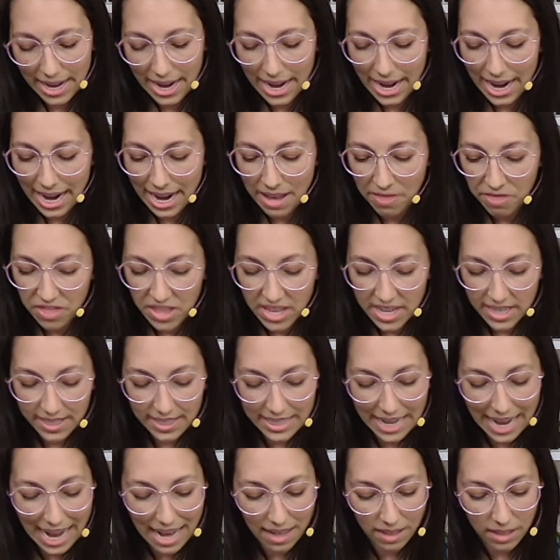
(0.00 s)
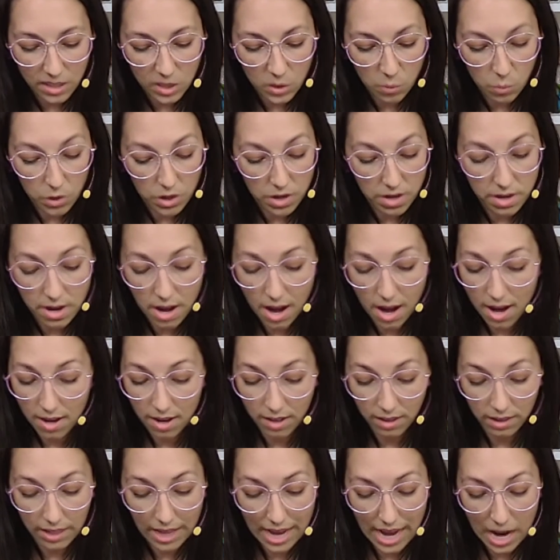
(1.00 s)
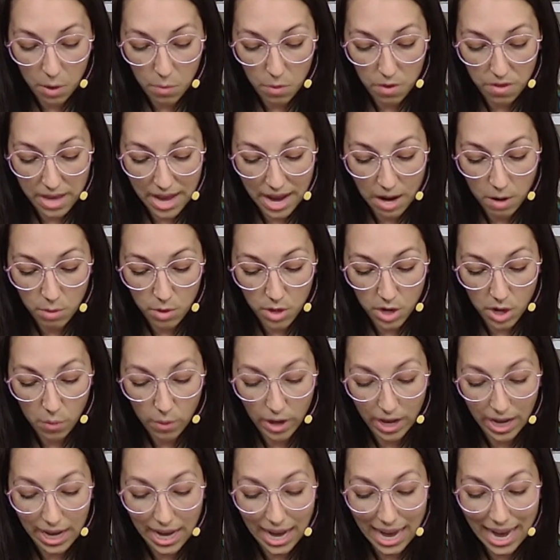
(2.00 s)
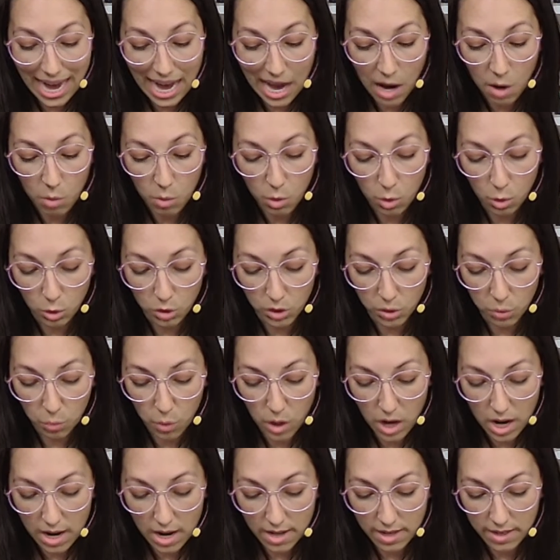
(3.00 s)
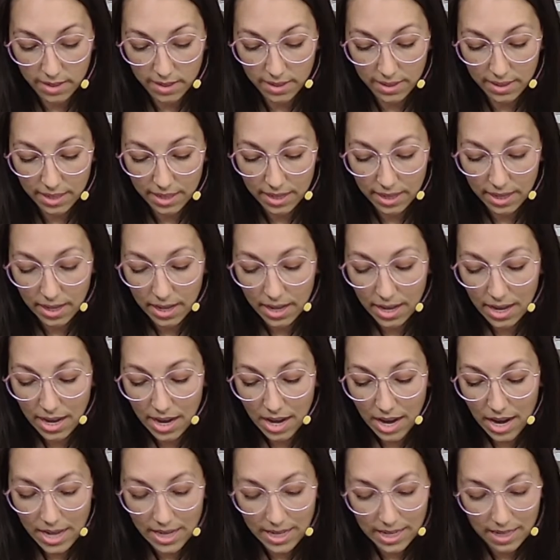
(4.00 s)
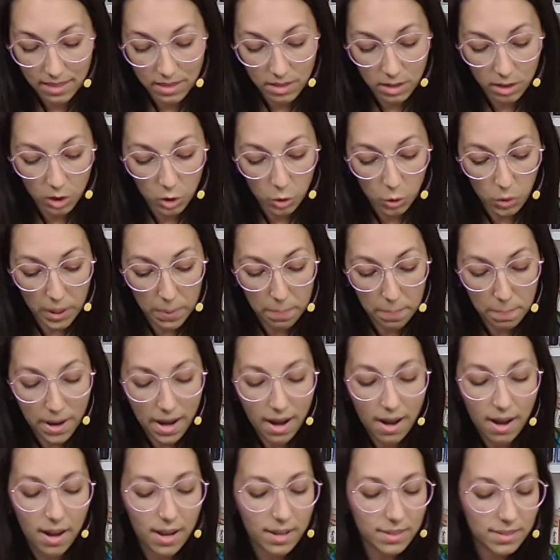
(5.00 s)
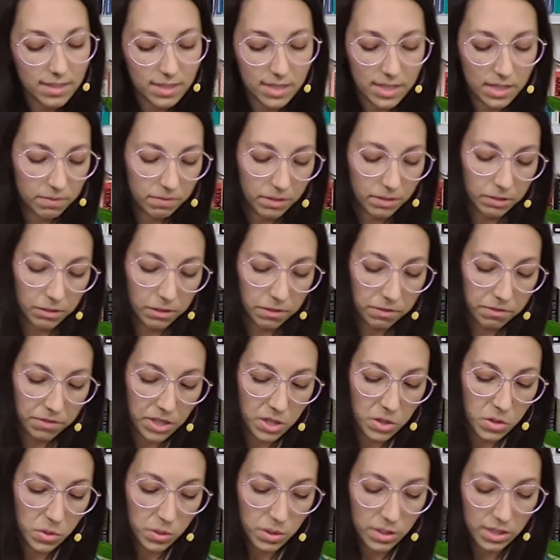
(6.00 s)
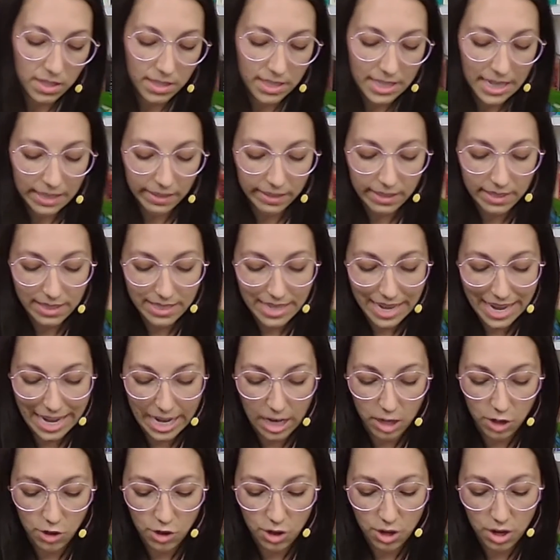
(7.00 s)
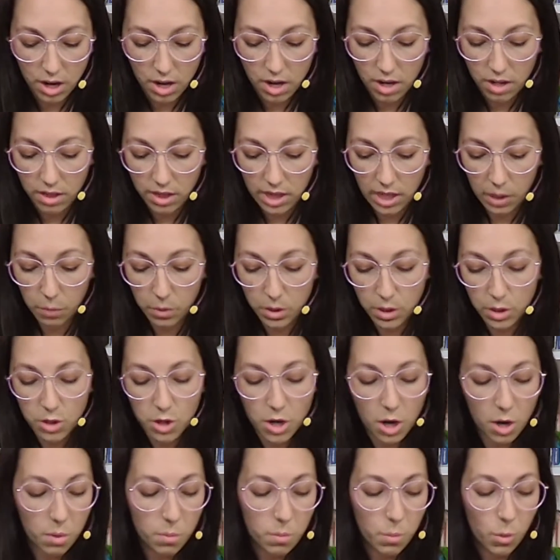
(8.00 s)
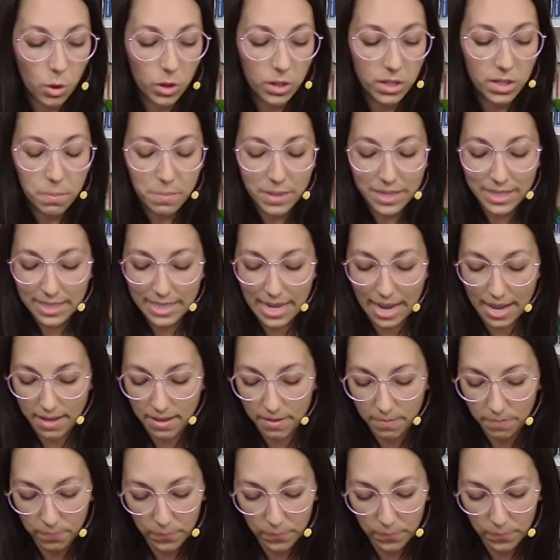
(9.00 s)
And this Alice would not allow without knowing how old it was, and as the Lorry positively refused to tell its age, there was no more to be said.